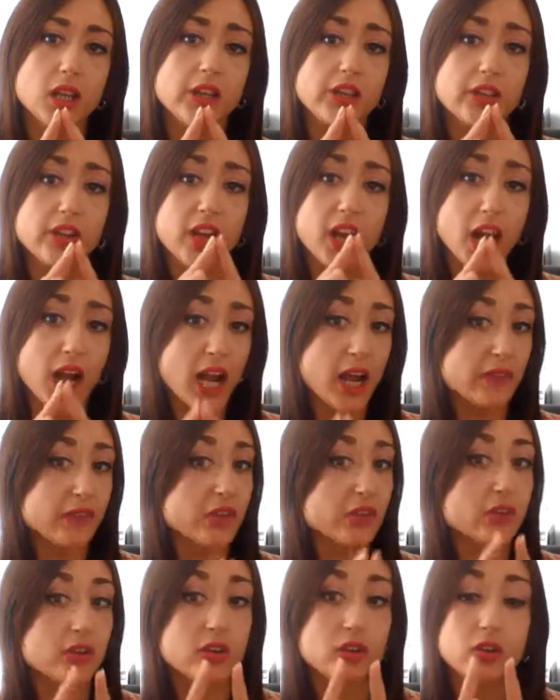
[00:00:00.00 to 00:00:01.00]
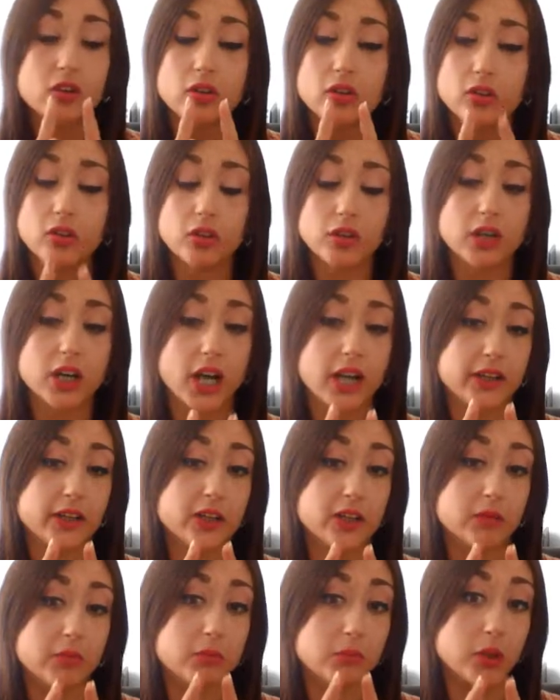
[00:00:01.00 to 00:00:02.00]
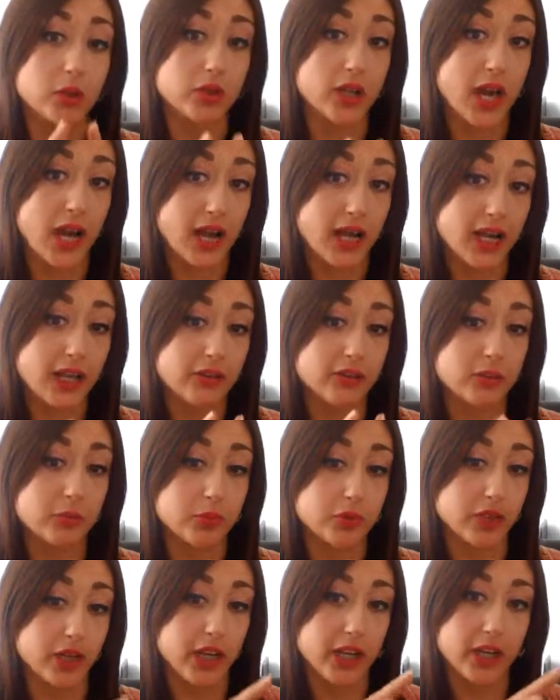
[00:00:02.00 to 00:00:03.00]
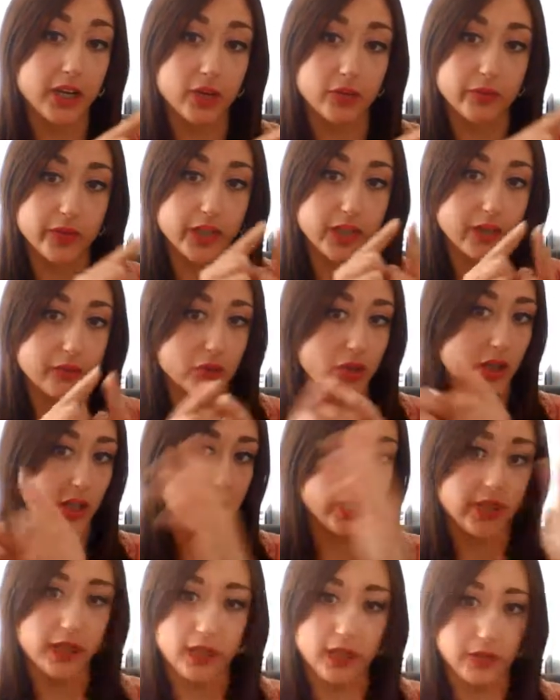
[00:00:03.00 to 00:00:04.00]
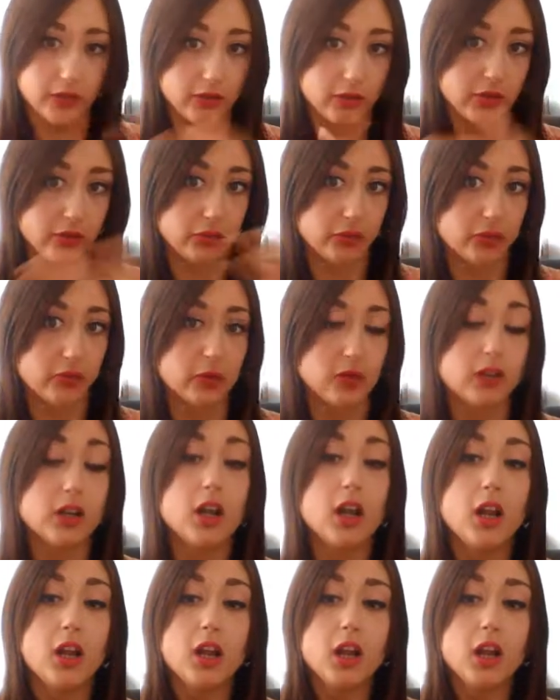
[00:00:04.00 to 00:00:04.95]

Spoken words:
you don't have to look at the modale, so potere, dovere, volere, and so on.